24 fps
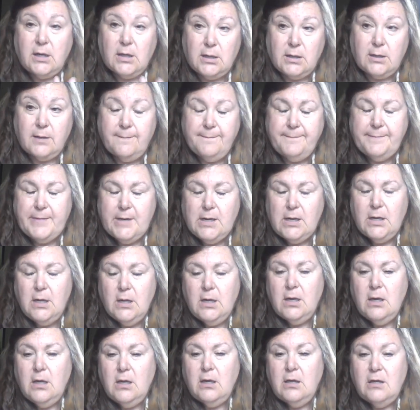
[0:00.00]
And
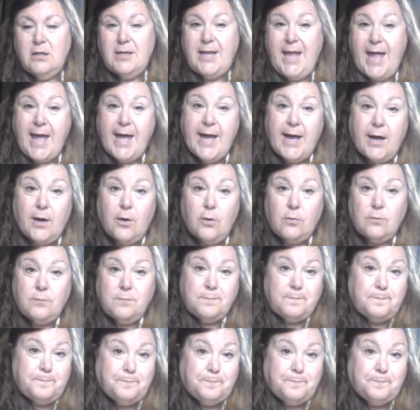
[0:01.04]
now,